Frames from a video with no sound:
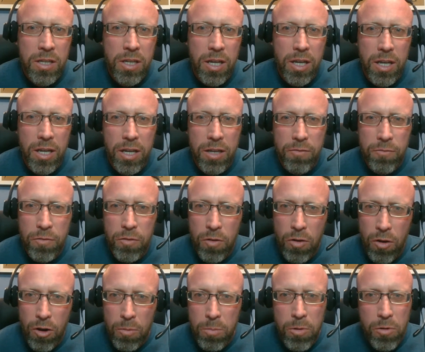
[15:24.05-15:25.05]
and for
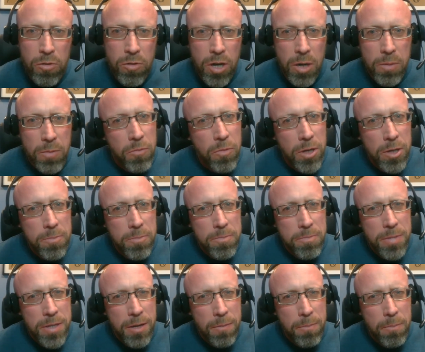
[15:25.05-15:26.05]
our program to really
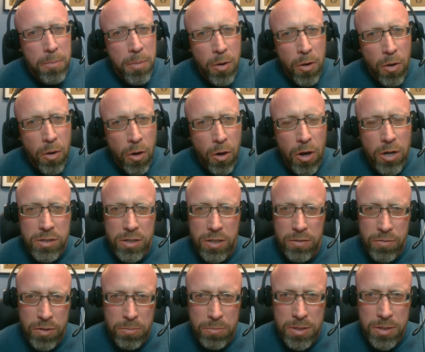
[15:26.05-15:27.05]
be a part
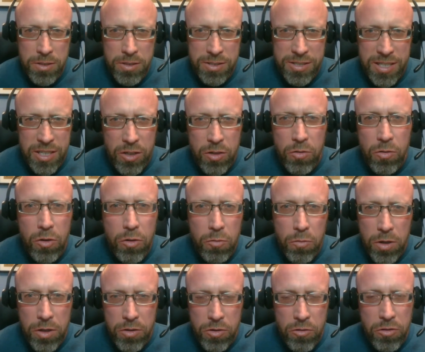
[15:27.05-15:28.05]
of your business and grow
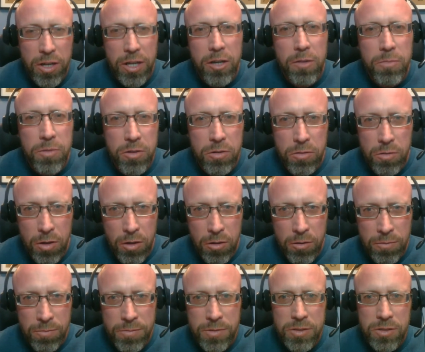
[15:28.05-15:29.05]
with you and help you grow.
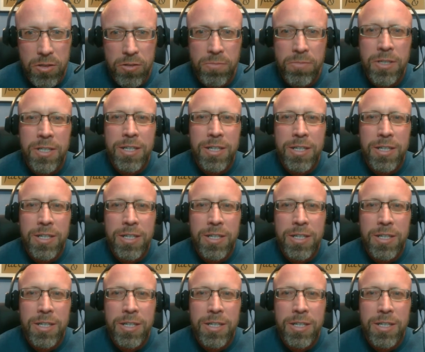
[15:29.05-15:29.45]
So